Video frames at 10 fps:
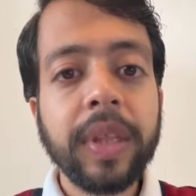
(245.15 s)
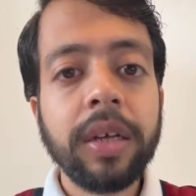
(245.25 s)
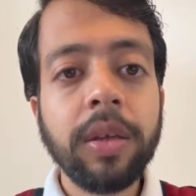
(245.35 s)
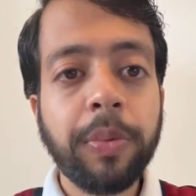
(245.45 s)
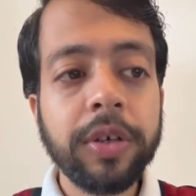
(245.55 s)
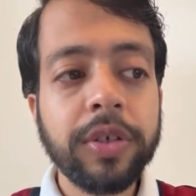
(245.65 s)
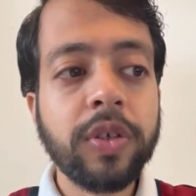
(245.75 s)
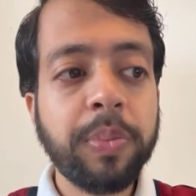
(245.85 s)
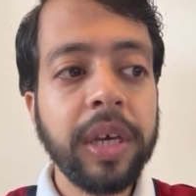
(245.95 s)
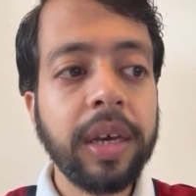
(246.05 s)
the person
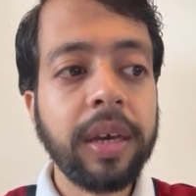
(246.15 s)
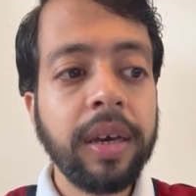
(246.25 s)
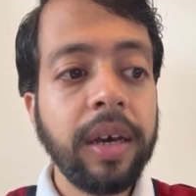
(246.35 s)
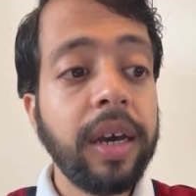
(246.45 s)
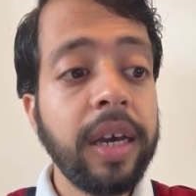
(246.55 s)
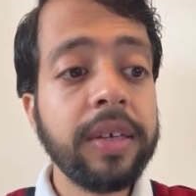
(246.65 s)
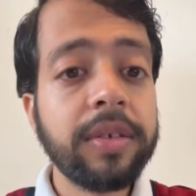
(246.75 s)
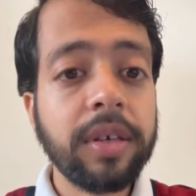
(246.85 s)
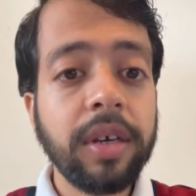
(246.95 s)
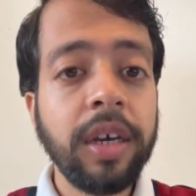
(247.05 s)
speaking,
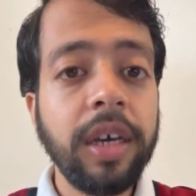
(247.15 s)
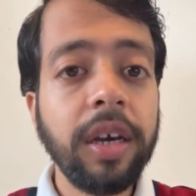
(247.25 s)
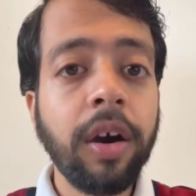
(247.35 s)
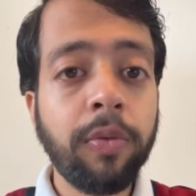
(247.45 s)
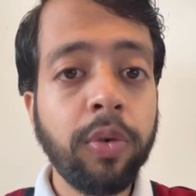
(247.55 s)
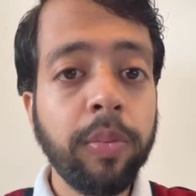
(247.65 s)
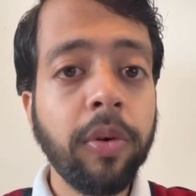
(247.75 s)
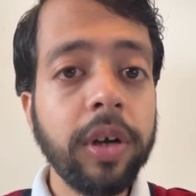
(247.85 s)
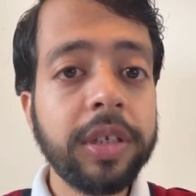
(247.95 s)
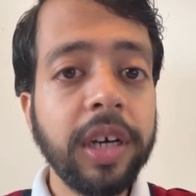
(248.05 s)
is he a
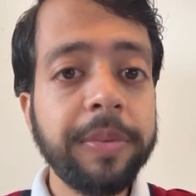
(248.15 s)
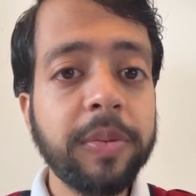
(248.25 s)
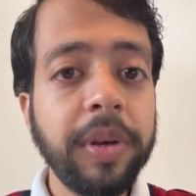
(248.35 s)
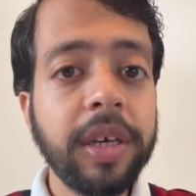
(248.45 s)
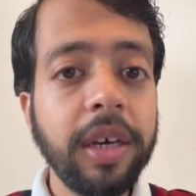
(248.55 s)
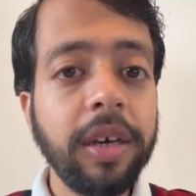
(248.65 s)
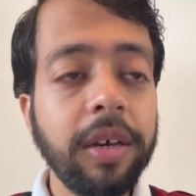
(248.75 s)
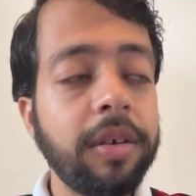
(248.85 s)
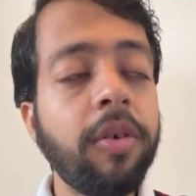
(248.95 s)
robot type speaking,